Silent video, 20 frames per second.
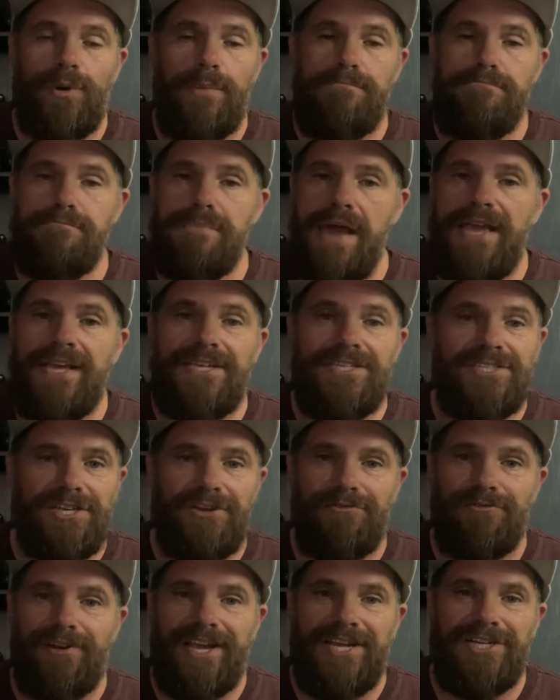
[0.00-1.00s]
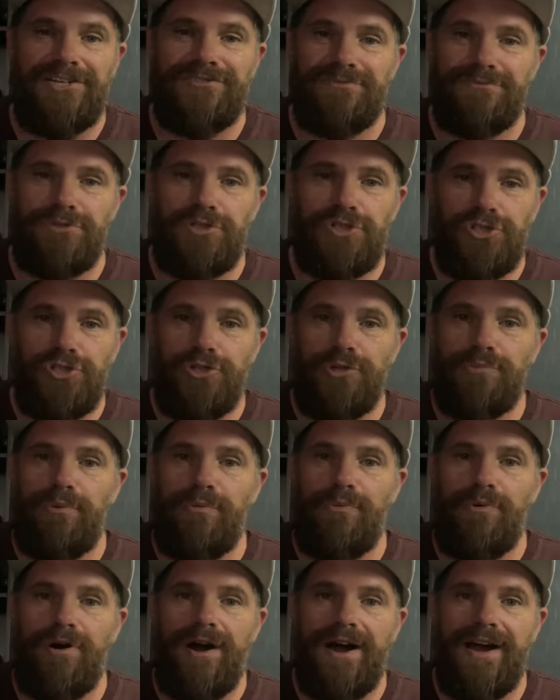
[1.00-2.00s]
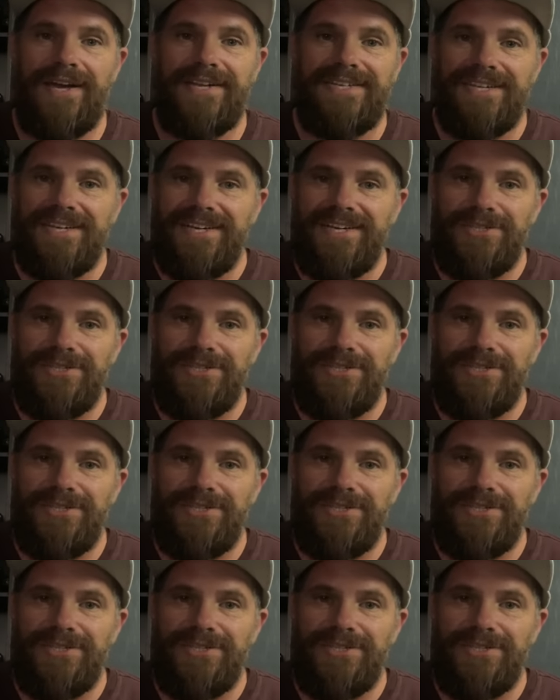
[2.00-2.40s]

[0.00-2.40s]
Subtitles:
amazing range from super wide